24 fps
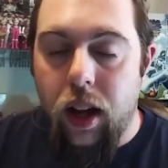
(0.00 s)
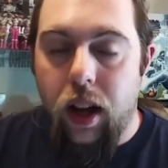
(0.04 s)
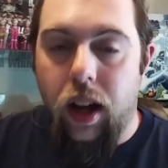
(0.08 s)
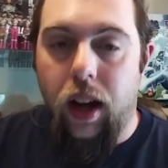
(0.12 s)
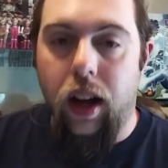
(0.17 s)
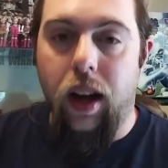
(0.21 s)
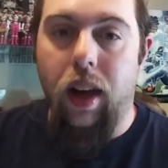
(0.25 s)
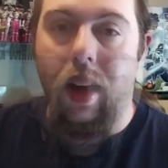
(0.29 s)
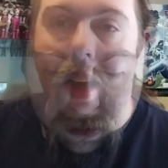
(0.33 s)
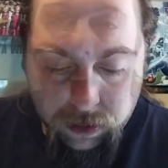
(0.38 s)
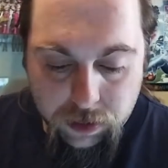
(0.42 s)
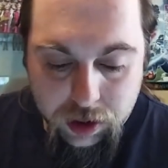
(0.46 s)

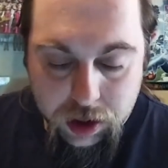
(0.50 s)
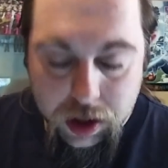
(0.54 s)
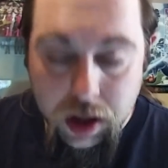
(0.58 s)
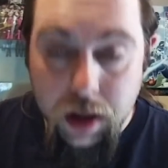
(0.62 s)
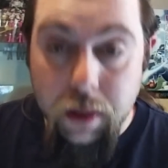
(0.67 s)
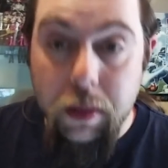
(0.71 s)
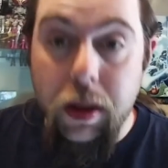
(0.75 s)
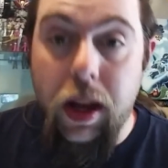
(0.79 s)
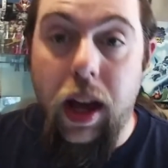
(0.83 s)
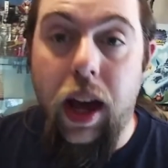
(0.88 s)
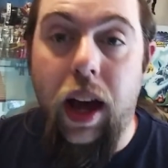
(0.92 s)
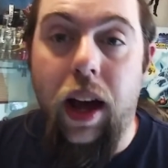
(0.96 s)

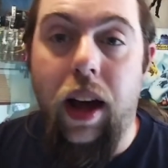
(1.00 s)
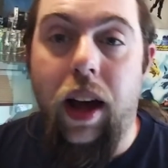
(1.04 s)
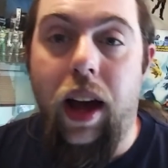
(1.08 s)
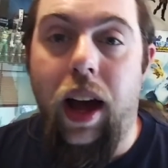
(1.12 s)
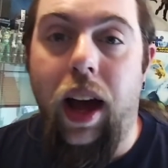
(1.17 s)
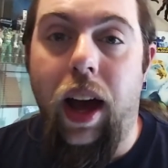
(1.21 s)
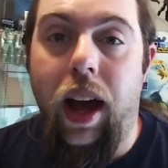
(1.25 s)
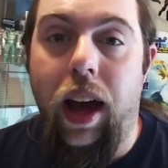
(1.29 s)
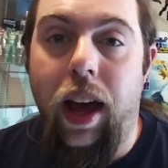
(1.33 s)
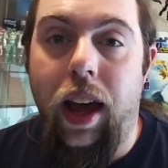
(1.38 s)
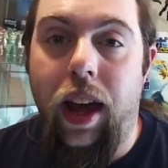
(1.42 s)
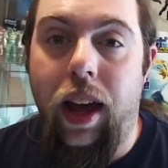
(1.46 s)
Yeah,
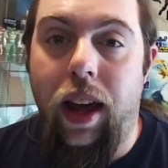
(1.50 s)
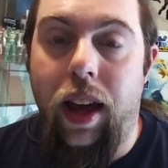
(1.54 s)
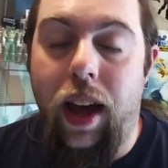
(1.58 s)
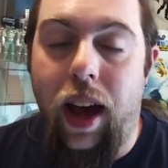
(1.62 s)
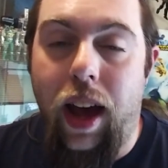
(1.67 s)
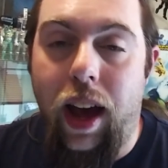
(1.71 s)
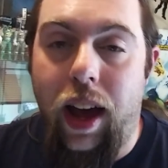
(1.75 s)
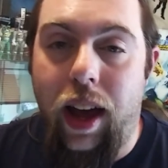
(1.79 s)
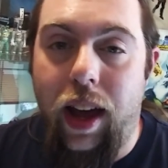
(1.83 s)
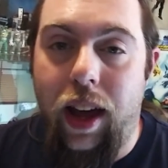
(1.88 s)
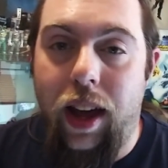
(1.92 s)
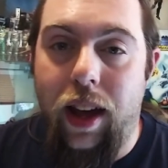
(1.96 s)

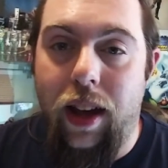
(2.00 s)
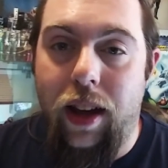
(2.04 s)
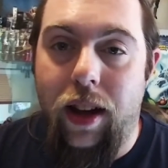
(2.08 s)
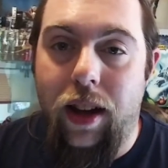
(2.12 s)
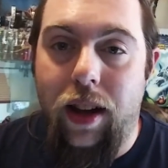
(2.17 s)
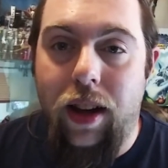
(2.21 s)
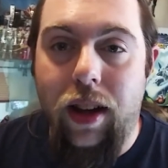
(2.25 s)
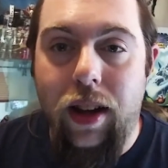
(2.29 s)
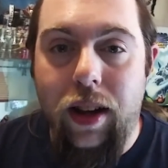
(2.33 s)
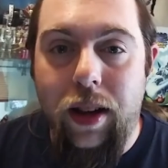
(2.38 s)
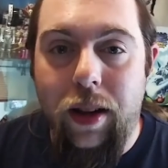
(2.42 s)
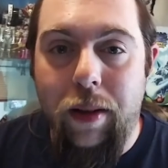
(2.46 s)

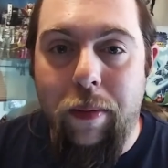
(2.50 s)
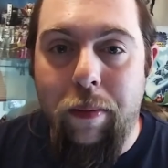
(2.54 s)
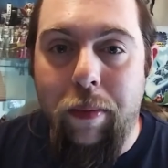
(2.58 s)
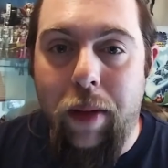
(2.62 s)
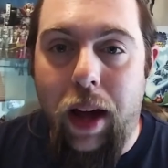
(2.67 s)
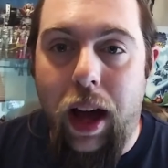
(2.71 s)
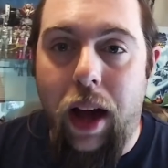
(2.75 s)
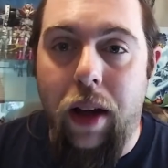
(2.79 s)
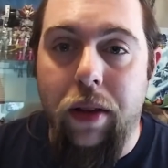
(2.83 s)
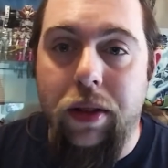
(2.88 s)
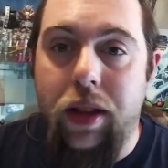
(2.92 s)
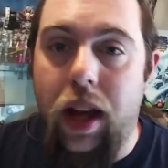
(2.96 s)

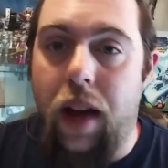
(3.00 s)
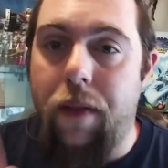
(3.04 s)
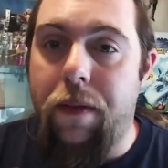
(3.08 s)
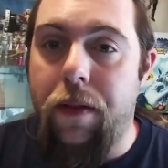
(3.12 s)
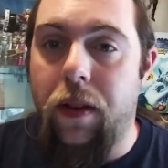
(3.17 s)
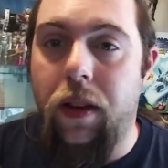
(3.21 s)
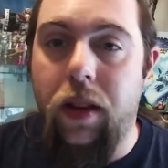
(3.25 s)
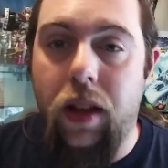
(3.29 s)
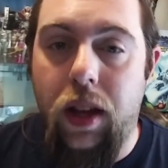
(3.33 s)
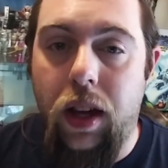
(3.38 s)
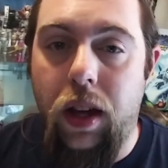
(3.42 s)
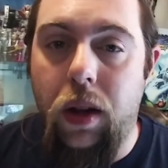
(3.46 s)
I'll
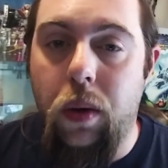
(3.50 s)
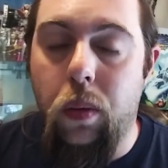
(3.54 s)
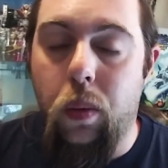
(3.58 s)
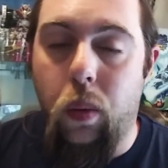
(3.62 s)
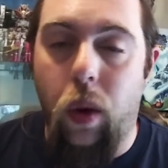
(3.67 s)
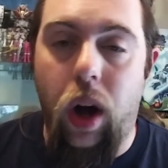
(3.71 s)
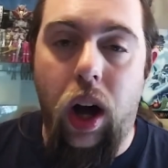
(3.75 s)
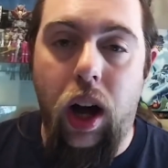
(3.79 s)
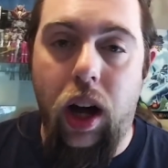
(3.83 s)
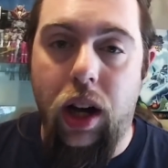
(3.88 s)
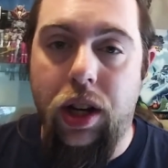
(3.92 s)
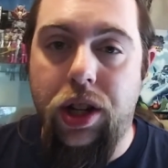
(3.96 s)
definitely
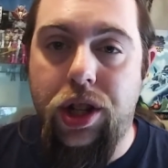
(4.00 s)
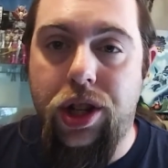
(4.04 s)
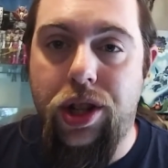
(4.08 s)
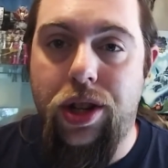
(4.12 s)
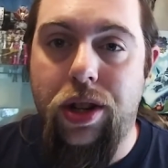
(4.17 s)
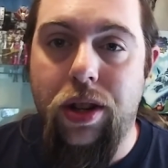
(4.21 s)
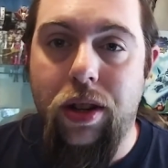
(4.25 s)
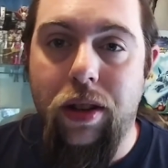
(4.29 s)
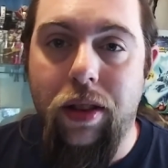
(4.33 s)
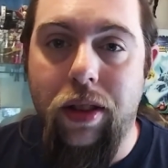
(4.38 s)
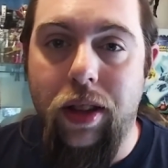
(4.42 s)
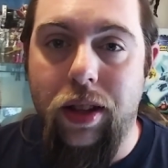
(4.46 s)

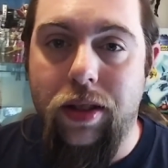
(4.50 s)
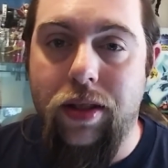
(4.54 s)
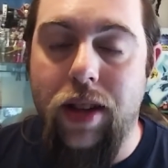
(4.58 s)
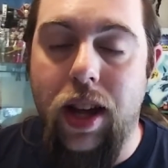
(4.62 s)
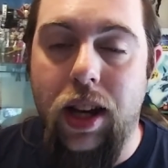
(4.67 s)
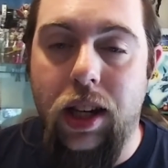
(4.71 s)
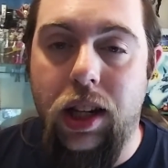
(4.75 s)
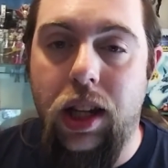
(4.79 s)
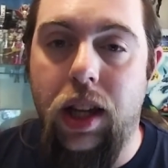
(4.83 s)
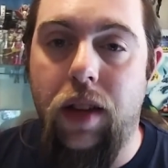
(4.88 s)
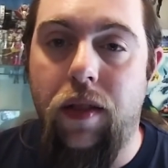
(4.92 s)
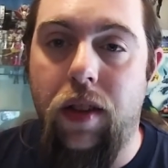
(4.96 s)
watch this
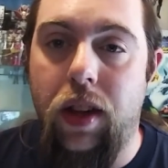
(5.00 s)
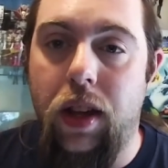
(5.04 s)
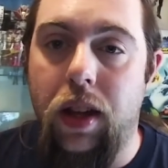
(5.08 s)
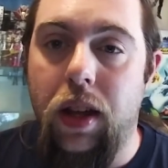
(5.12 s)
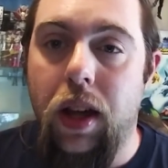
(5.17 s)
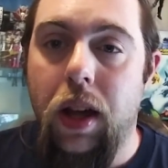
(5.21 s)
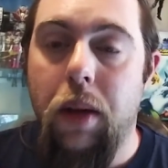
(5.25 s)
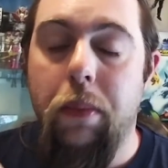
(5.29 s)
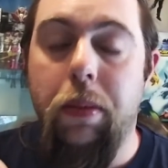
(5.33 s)
on TV.